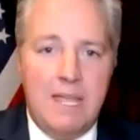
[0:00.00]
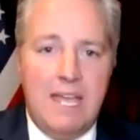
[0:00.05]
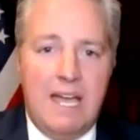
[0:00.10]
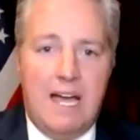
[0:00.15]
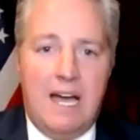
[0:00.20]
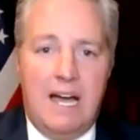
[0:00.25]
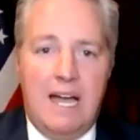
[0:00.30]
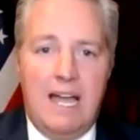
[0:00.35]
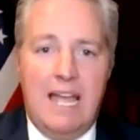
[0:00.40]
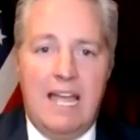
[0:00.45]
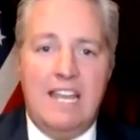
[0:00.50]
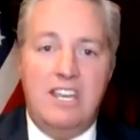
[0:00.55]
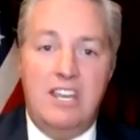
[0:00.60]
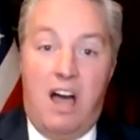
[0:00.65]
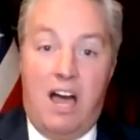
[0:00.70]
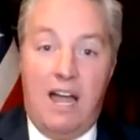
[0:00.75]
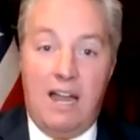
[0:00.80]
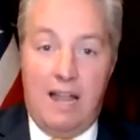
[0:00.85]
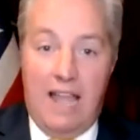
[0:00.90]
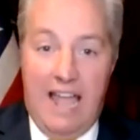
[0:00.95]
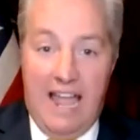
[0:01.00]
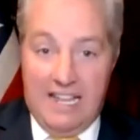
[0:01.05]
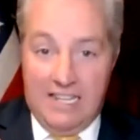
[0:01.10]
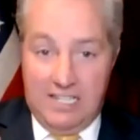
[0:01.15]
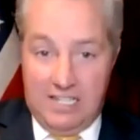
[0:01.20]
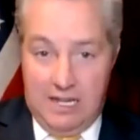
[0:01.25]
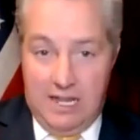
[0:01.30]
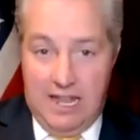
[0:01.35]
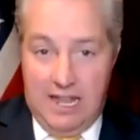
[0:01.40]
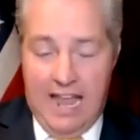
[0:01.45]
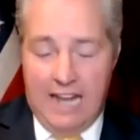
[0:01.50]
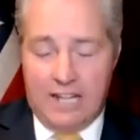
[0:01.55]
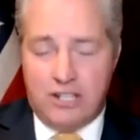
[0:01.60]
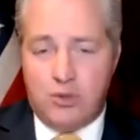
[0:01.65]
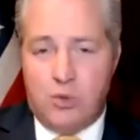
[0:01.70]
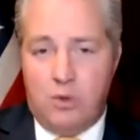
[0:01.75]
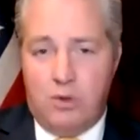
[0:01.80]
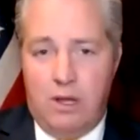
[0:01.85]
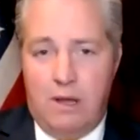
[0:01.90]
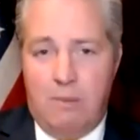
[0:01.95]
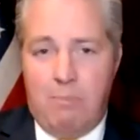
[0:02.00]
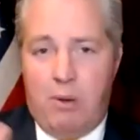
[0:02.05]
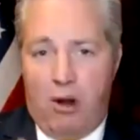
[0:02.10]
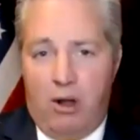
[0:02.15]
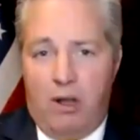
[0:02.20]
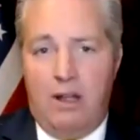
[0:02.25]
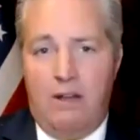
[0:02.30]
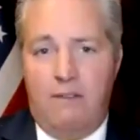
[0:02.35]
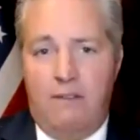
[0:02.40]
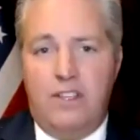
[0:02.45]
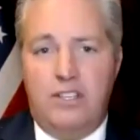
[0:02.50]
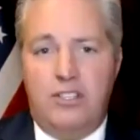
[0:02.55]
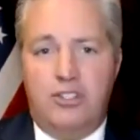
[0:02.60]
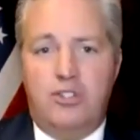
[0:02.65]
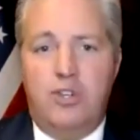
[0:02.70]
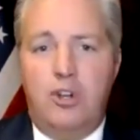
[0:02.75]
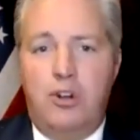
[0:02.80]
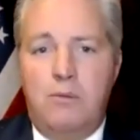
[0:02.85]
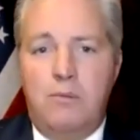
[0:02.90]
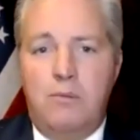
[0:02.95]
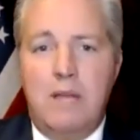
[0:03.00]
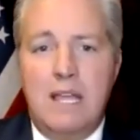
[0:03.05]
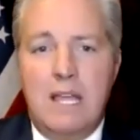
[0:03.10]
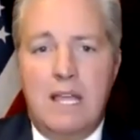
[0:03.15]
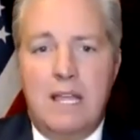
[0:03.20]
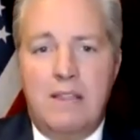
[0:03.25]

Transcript: and not as actual a part of the Zoom,